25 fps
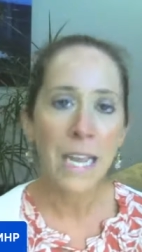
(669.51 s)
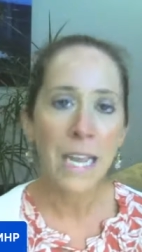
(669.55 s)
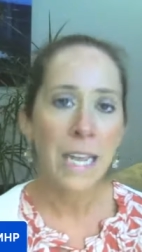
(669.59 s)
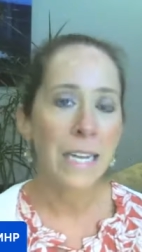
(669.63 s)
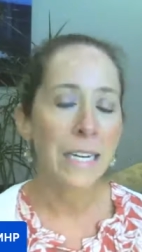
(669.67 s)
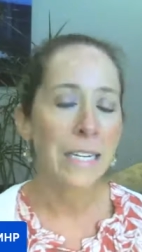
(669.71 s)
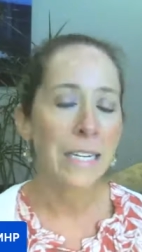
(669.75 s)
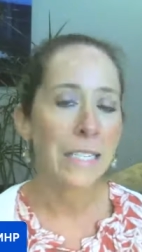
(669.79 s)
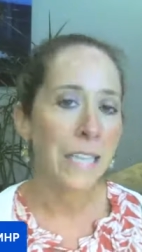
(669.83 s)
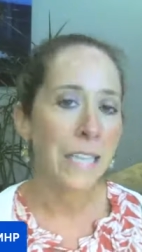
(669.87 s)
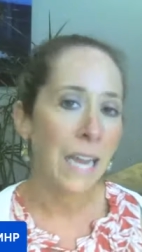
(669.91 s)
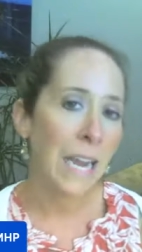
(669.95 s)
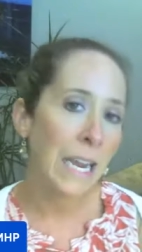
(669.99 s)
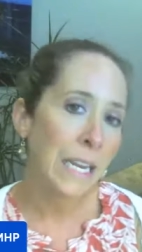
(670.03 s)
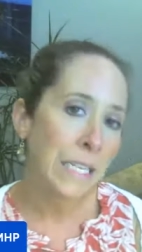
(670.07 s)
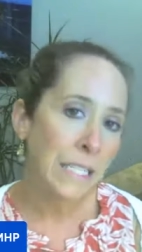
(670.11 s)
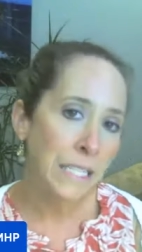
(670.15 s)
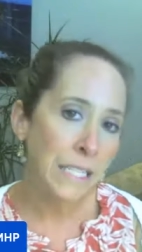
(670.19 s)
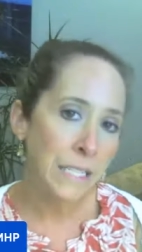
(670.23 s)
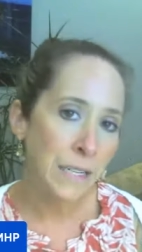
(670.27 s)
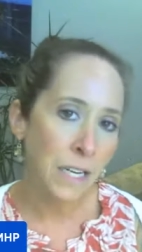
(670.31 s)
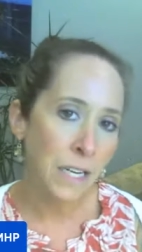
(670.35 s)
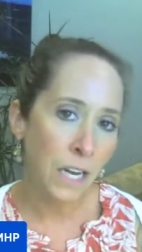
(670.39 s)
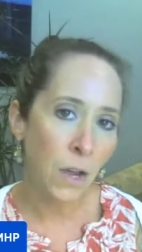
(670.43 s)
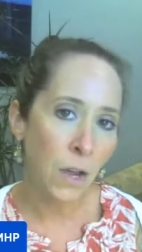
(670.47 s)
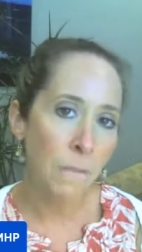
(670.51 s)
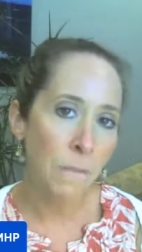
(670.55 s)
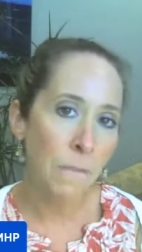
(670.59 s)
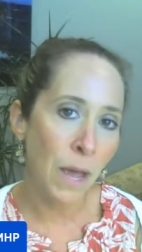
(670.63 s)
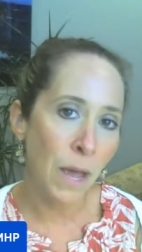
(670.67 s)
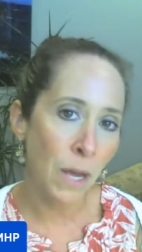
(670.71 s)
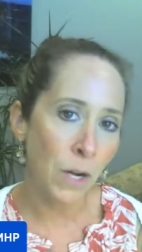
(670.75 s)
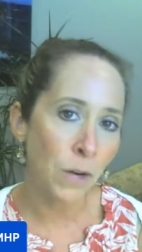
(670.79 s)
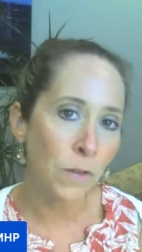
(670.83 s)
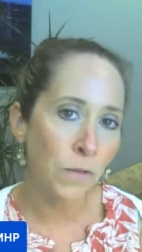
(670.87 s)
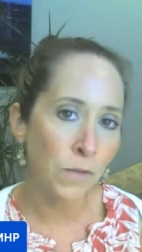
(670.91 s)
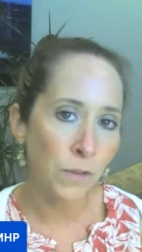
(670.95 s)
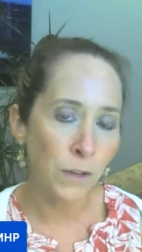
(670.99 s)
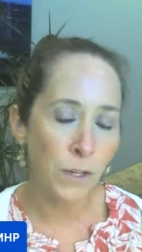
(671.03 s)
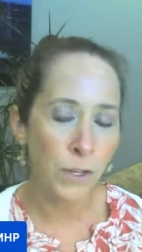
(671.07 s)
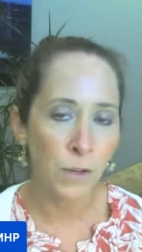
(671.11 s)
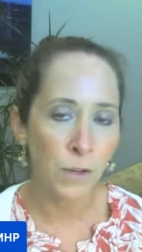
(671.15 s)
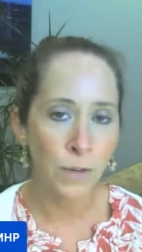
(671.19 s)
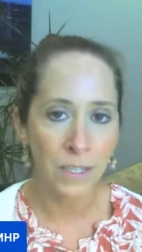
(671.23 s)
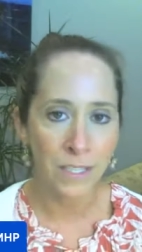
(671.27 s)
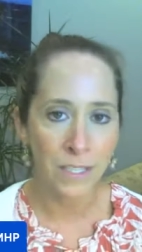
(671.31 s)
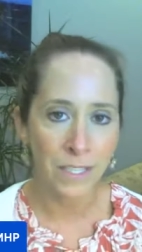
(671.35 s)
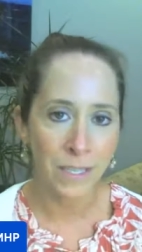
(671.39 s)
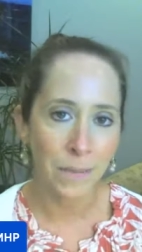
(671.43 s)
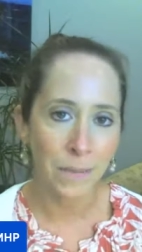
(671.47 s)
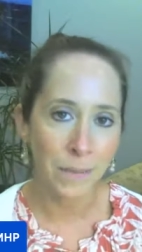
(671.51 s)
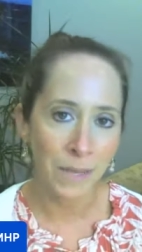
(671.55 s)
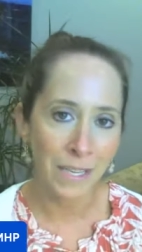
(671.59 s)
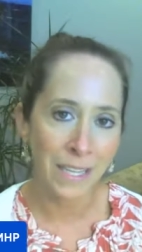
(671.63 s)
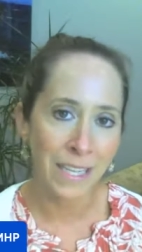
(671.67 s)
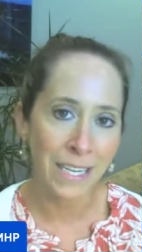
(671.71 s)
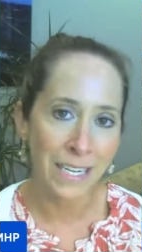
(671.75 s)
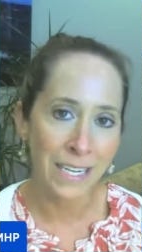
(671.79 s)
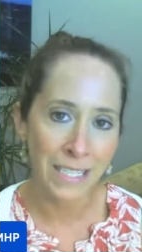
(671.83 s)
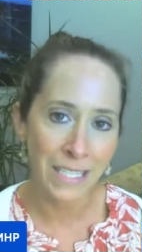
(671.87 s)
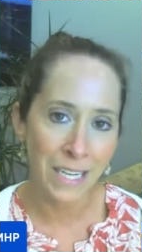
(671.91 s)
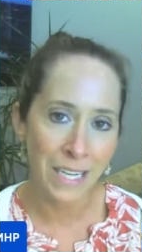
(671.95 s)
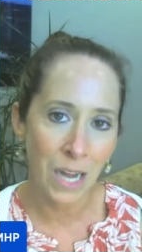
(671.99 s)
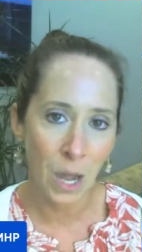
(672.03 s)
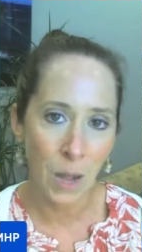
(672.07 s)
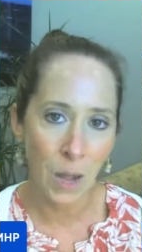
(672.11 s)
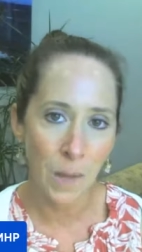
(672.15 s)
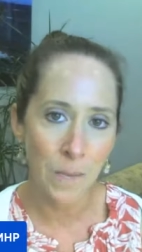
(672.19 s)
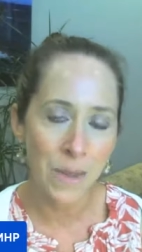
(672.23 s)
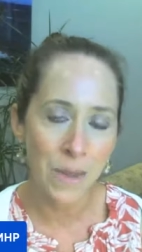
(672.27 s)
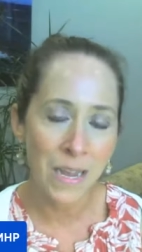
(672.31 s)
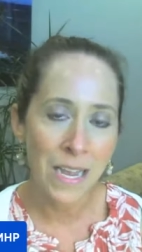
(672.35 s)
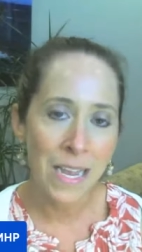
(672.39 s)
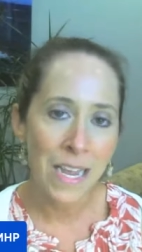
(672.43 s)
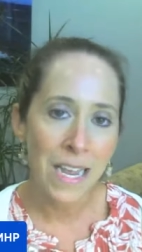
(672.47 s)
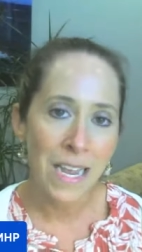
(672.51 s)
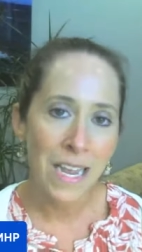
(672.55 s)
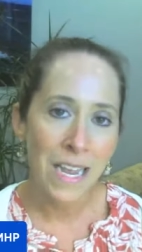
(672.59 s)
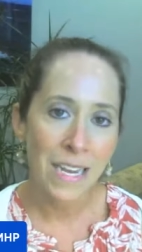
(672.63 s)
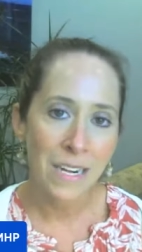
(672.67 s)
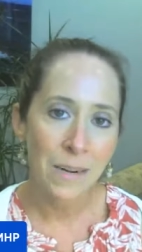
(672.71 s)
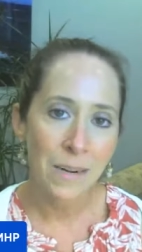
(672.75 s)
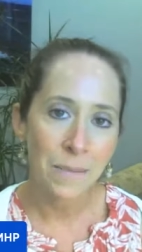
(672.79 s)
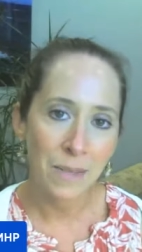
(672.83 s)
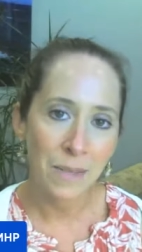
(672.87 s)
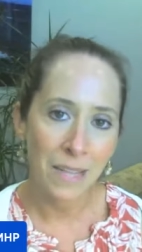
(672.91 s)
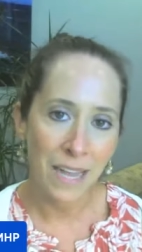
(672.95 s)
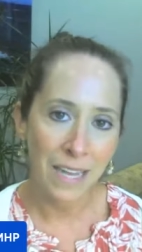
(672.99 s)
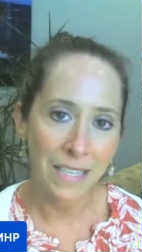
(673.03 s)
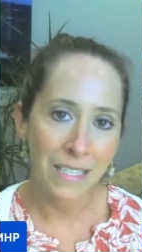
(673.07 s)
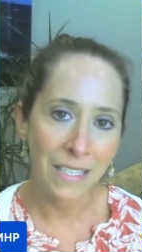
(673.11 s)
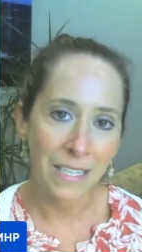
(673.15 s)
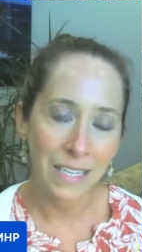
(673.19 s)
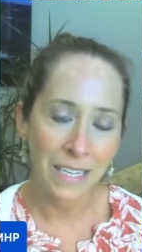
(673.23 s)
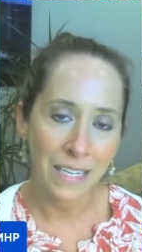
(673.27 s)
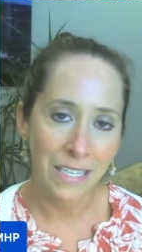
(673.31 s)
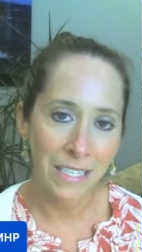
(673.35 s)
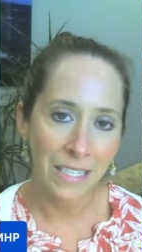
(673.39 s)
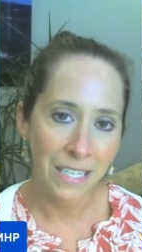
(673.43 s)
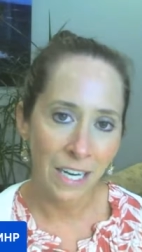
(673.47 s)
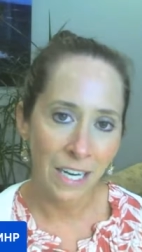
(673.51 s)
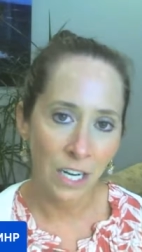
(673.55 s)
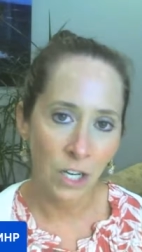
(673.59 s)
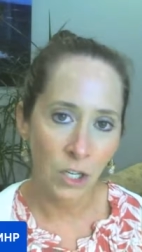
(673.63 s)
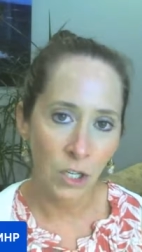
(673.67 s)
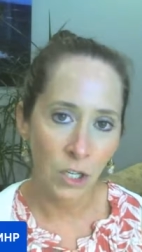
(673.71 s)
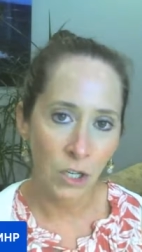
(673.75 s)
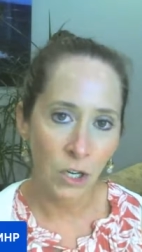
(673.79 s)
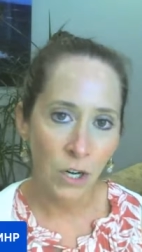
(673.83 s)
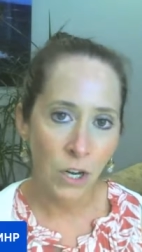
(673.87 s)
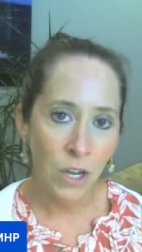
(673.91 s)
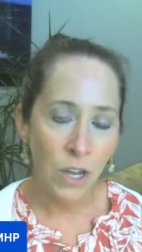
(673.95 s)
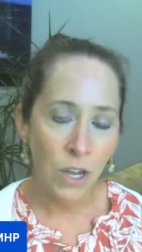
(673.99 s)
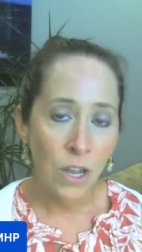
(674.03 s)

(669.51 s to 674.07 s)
it is hands down better for you than something that has come in a plastic container.